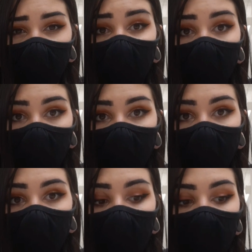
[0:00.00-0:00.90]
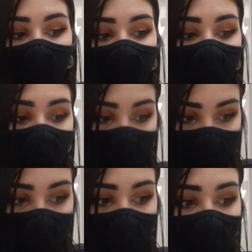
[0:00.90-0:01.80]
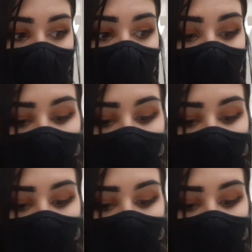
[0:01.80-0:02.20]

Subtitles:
they have on them specifically.